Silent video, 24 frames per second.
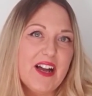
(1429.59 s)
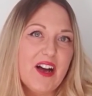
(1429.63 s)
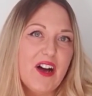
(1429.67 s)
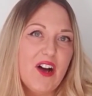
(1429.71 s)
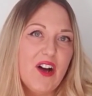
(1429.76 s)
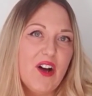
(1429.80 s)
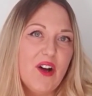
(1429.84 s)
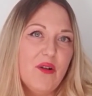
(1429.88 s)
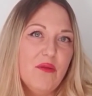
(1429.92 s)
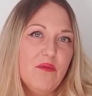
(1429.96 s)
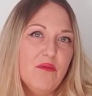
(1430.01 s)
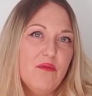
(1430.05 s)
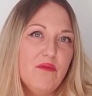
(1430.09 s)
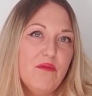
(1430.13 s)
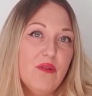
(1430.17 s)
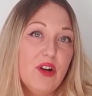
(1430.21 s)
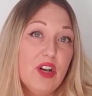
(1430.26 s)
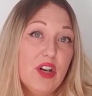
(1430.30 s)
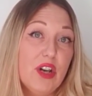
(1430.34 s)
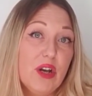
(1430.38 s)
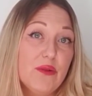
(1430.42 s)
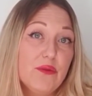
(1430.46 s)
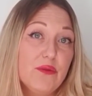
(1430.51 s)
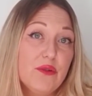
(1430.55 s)
a
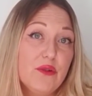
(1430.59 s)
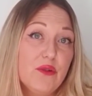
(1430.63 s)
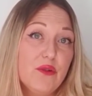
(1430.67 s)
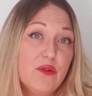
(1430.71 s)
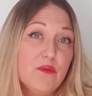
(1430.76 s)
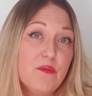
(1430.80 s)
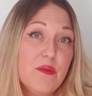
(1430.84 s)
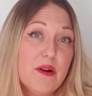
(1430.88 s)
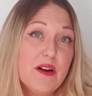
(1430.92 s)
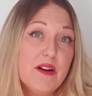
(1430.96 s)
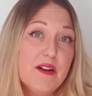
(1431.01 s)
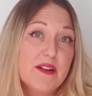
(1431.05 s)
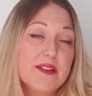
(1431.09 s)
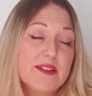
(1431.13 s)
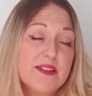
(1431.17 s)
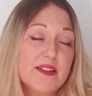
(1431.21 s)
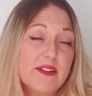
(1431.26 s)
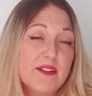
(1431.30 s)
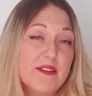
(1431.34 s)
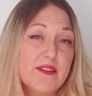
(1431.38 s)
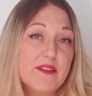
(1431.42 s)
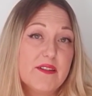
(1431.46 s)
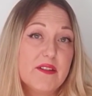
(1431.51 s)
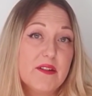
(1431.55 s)
local
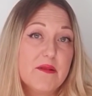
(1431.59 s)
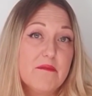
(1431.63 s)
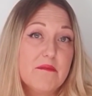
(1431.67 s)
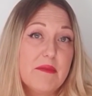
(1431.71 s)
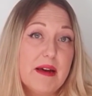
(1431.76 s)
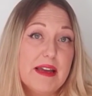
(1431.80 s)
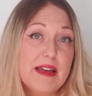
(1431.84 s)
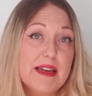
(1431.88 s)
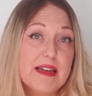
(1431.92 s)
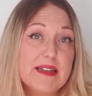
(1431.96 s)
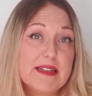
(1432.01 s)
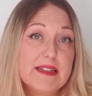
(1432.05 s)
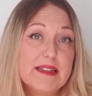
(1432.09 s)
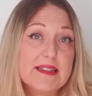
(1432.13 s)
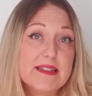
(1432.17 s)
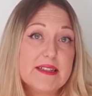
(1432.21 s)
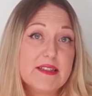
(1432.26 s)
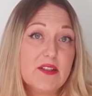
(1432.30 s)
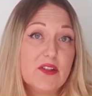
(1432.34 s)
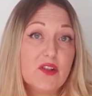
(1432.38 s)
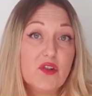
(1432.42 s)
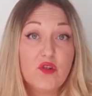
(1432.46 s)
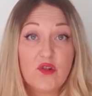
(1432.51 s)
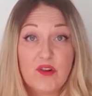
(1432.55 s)
person that
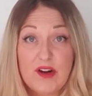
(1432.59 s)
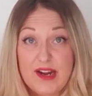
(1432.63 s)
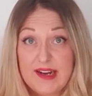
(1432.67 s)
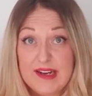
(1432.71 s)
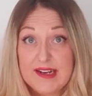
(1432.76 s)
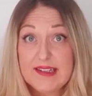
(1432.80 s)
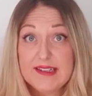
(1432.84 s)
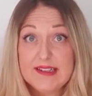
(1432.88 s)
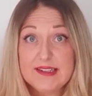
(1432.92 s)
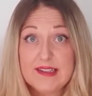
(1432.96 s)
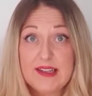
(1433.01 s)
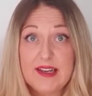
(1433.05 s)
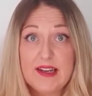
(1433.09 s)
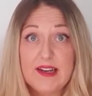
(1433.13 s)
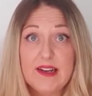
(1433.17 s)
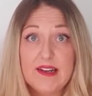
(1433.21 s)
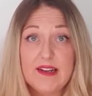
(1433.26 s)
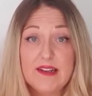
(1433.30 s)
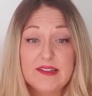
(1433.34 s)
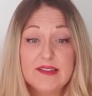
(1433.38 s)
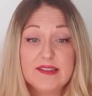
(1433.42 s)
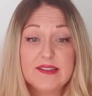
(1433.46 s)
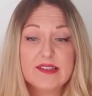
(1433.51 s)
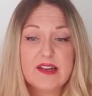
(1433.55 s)
creates
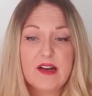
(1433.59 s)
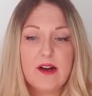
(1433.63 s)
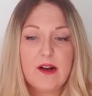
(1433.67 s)
things,